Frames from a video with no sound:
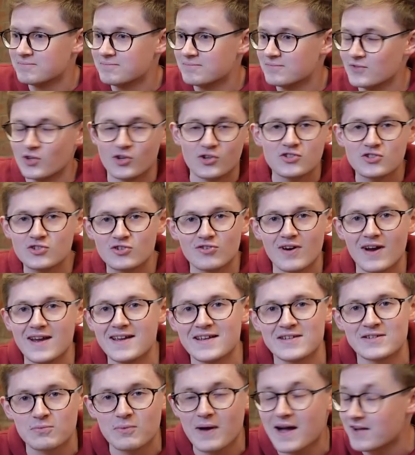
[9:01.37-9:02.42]
looks great
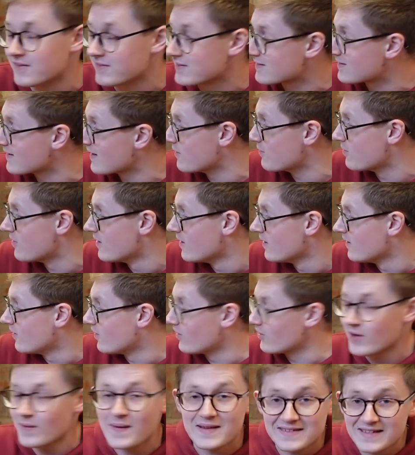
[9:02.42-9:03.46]
as well. So
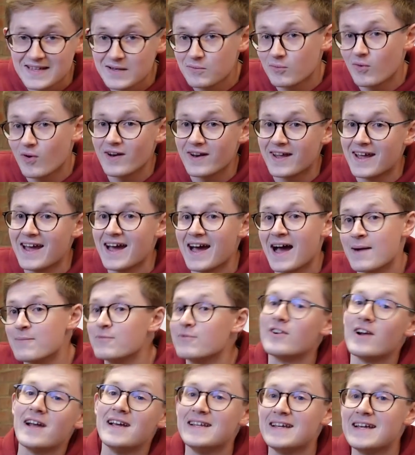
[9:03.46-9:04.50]
although I didn't want it,
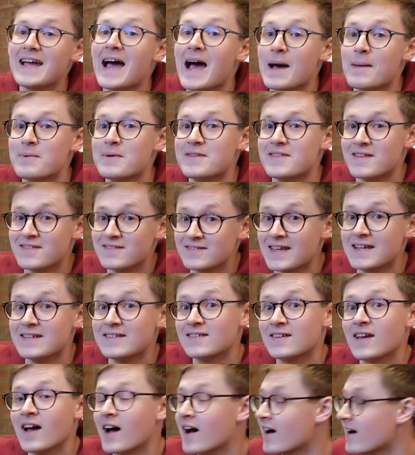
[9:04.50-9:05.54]
I'm really happy that
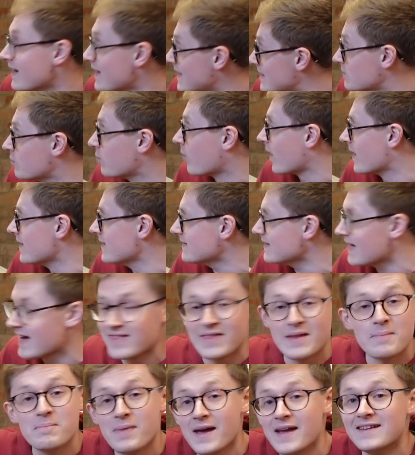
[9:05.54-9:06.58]
this car is white
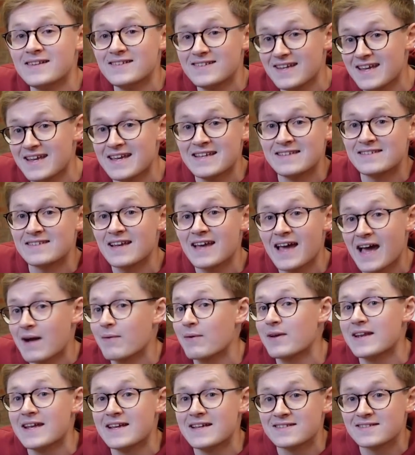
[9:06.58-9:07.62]
and the paint is
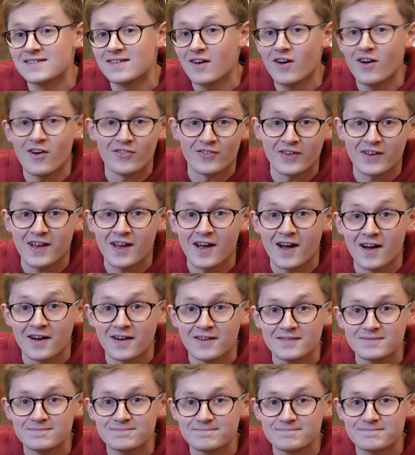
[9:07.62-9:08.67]
how it is on the car.
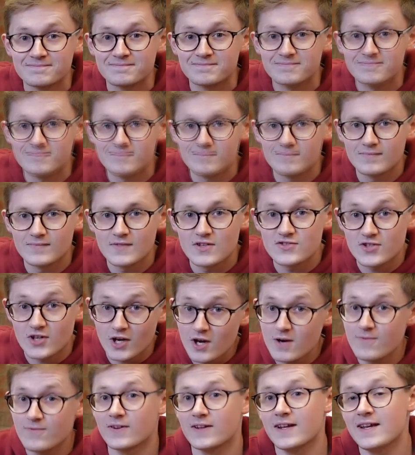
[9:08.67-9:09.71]
So
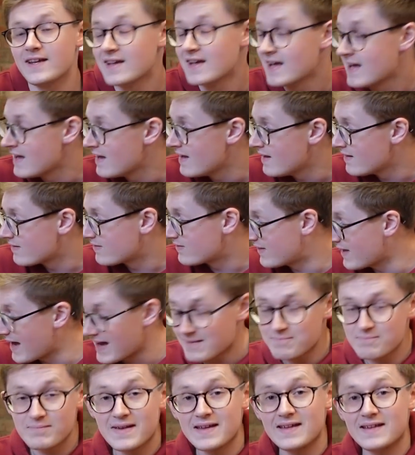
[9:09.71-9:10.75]
hopefully
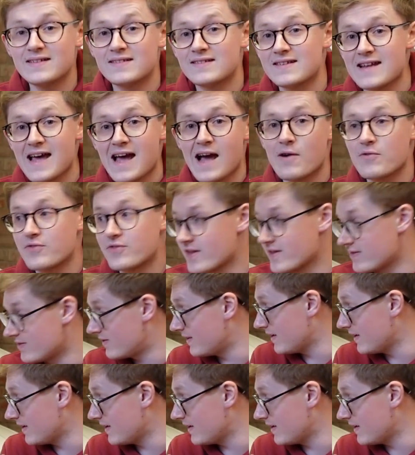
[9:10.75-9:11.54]
that means now that